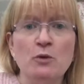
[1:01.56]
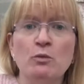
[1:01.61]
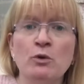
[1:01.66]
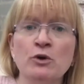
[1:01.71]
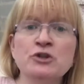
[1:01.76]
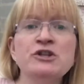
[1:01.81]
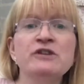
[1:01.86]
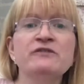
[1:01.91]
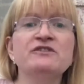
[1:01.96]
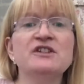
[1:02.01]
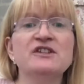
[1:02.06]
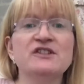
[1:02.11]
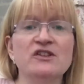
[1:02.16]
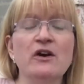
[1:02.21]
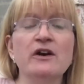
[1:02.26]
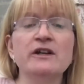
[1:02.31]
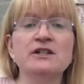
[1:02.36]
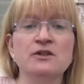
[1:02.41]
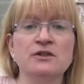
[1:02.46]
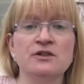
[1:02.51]
Once you've
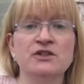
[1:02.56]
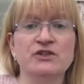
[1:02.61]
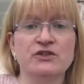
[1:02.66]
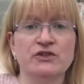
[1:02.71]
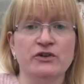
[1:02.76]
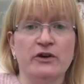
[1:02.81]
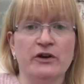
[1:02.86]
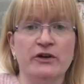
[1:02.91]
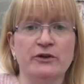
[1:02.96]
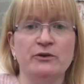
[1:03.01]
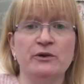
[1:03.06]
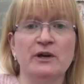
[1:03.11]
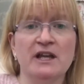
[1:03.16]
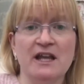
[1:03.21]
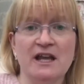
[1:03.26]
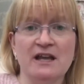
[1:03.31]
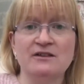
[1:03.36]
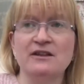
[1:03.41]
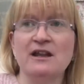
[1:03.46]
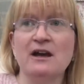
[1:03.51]
decided on a style,
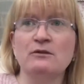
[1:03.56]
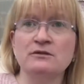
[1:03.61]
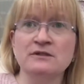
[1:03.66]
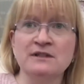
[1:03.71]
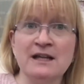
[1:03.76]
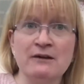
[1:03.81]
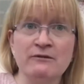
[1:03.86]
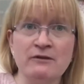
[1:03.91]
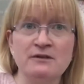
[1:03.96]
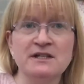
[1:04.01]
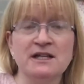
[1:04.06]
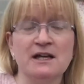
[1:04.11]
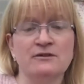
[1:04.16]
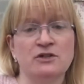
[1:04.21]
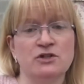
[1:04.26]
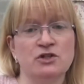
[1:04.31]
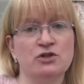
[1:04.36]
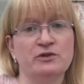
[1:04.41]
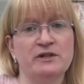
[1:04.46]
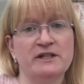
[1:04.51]
again, that will narrow down the
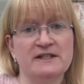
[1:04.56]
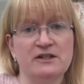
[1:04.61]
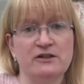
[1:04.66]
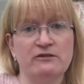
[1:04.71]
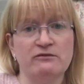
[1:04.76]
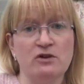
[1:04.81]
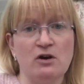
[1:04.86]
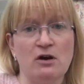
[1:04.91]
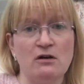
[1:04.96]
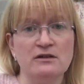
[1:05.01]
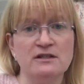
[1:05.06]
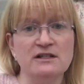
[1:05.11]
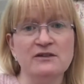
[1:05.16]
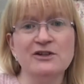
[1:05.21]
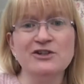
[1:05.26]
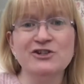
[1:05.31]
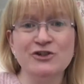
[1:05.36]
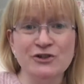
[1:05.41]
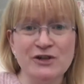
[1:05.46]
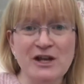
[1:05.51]
choice you've got. So it
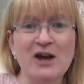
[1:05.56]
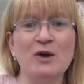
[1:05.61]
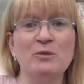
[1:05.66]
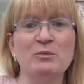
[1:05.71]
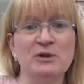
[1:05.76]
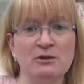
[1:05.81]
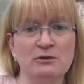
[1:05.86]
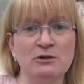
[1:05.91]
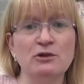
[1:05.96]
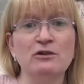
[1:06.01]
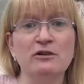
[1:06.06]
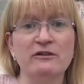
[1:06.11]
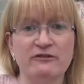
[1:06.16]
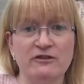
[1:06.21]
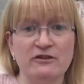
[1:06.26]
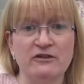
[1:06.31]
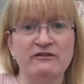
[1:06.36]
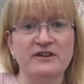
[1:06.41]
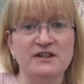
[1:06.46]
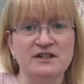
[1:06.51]
should help you look for
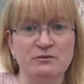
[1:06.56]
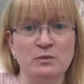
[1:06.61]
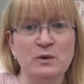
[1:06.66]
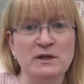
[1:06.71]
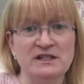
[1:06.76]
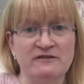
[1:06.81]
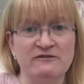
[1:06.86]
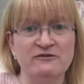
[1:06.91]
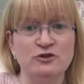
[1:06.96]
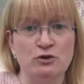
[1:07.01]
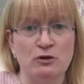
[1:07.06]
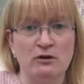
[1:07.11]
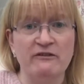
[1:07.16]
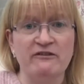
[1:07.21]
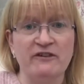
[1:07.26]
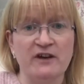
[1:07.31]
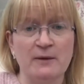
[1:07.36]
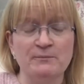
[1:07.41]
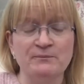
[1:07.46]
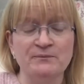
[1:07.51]
a wedding
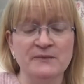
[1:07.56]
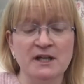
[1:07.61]
photographer.